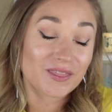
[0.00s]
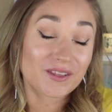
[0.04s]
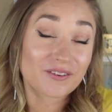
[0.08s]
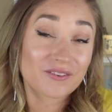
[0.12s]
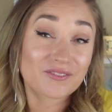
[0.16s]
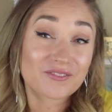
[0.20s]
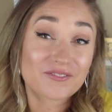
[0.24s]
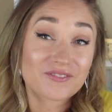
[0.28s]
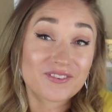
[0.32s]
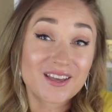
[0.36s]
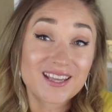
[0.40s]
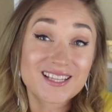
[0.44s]
The
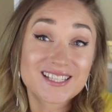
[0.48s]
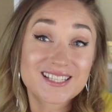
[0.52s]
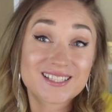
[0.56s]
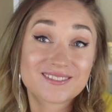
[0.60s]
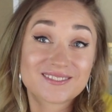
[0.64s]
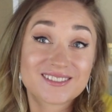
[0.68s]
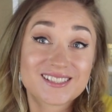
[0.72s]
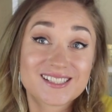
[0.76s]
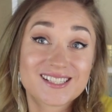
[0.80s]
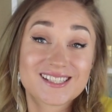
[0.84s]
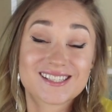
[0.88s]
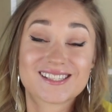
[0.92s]

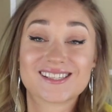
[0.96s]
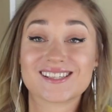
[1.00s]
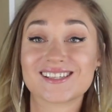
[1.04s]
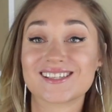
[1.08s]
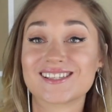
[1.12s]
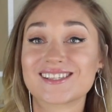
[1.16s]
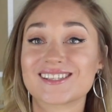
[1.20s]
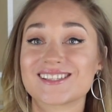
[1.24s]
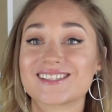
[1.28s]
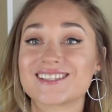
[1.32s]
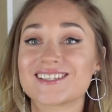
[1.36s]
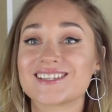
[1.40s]
festival
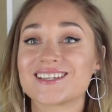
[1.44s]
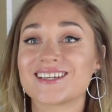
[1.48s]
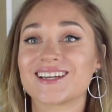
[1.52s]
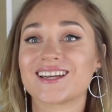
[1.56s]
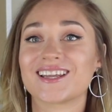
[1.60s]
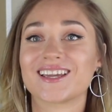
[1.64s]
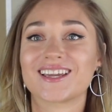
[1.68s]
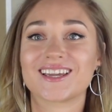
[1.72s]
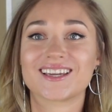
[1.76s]
season